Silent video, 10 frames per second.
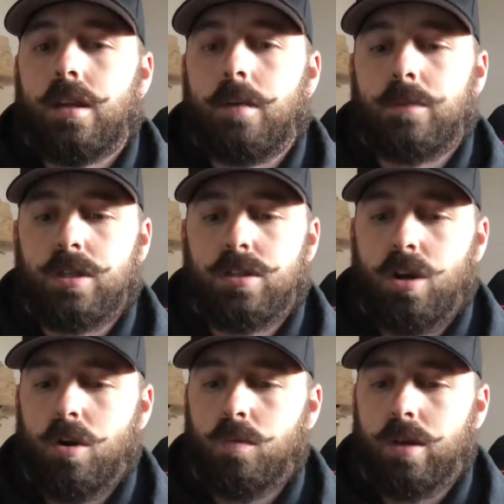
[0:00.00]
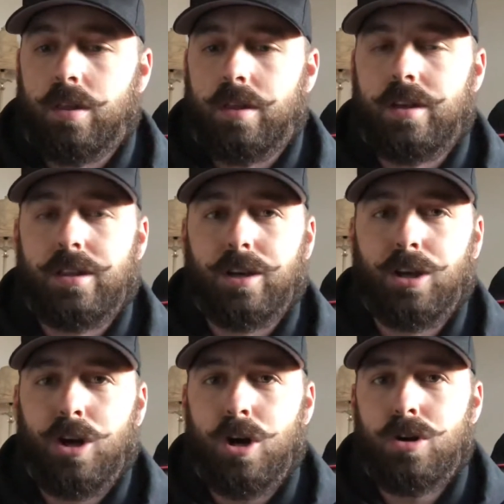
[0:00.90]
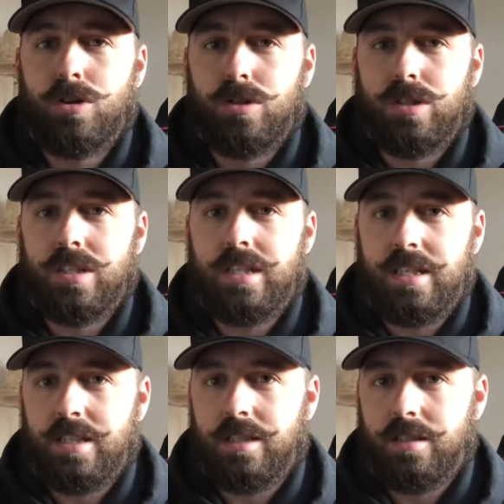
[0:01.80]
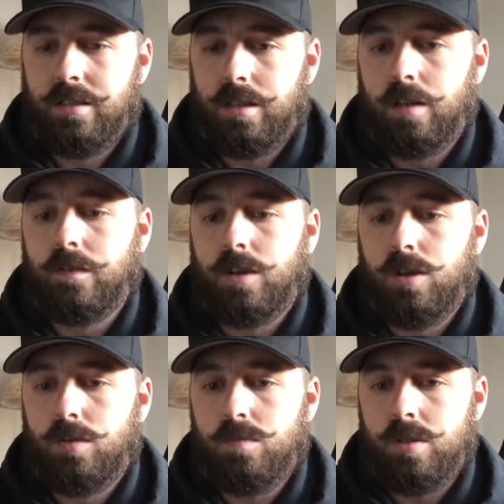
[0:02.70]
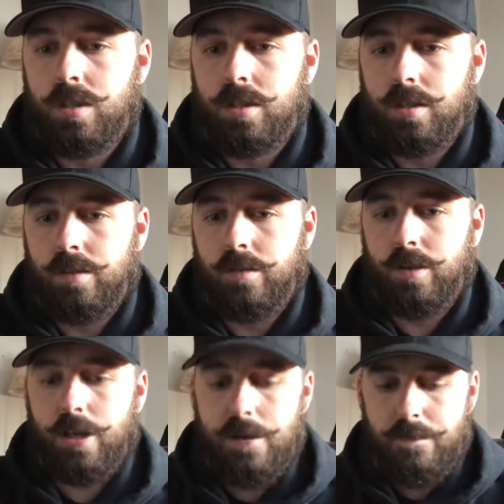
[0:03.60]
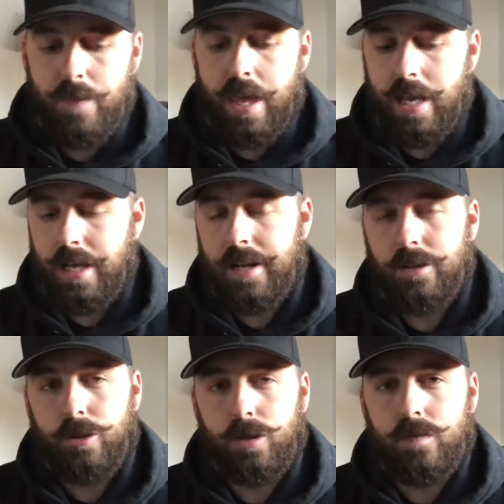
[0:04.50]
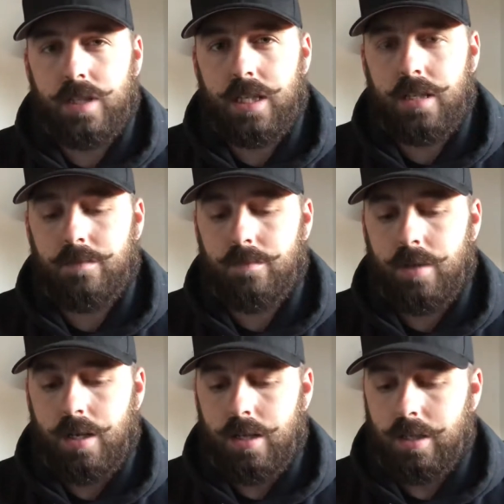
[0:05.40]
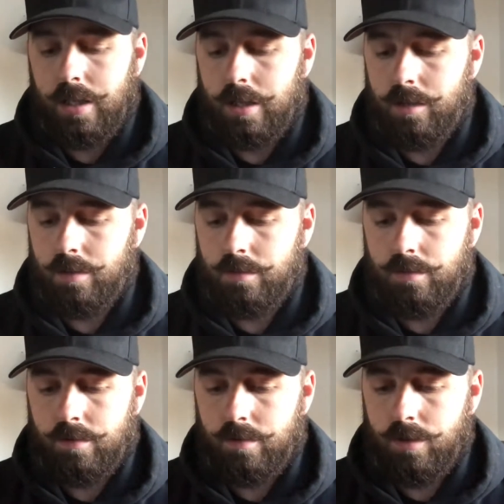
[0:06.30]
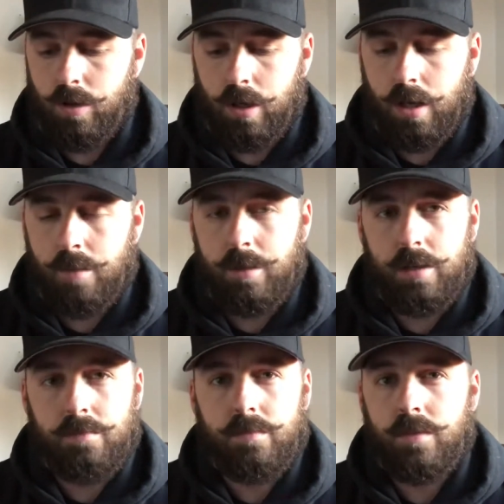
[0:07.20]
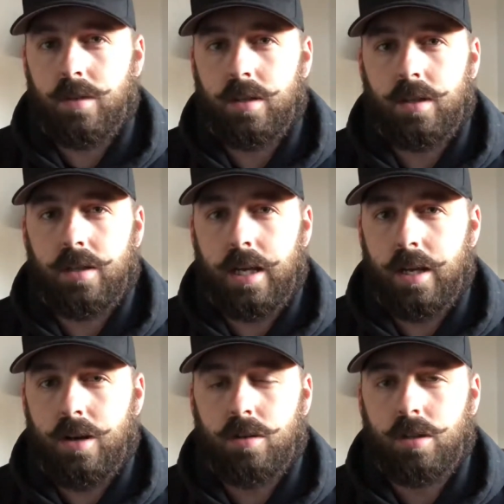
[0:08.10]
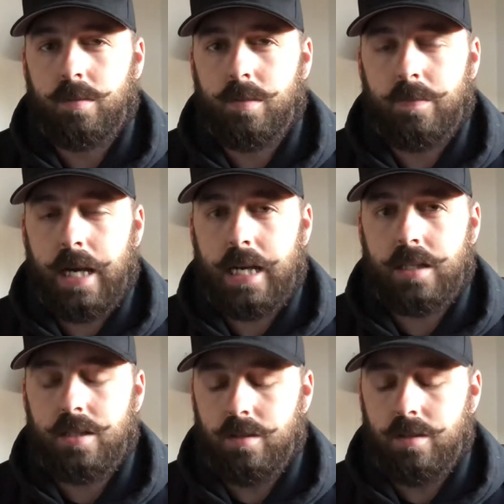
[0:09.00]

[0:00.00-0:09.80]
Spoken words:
I'm going to start with the cardinal sin of combs, okay? And I know you've seen them. You can get them in hair clipper packs.